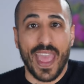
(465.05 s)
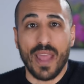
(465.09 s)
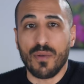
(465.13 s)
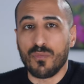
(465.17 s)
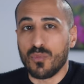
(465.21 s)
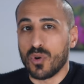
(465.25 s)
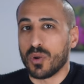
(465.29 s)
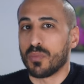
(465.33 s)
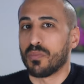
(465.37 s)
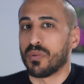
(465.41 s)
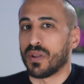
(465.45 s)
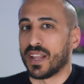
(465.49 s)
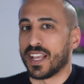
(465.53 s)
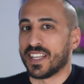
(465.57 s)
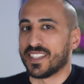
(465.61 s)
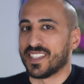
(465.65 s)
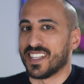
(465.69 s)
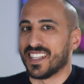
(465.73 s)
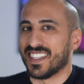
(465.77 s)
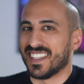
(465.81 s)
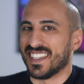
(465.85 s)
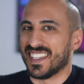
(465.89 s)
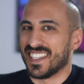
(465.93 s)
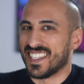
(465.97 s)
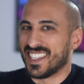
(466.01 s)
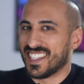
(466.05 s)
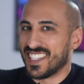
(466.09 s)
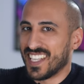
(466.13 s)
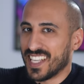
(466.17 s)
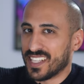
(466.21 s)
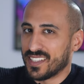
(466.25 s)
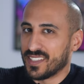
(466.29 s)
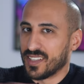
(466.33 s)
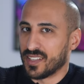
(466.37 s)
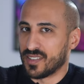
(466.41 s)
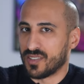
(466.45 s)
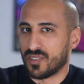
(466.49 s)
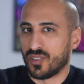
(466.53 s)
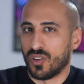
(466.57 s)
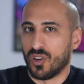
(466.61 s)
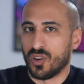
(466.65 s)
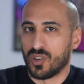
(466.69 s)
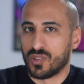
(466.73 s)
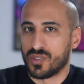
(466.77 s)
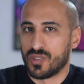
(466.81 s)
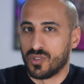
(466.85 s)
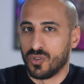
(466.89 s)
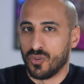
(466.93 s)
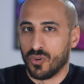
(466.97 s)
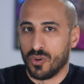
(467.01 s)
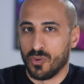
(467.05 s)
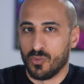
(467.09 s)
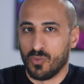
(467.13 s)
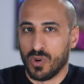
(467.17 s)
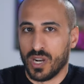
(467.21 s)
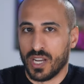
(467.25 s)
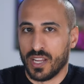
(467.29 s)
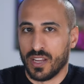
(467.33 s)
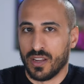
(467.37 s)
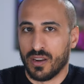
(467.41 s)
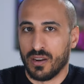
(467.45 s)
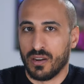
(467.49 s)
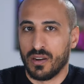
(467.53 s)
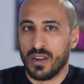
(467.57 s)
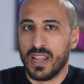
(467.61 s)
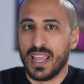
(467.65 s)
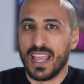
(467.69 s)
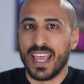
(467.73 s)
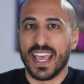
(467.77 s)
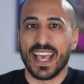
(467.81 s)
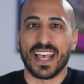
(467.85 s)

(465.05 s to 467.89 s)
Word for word: and replacing 60 stocks during one year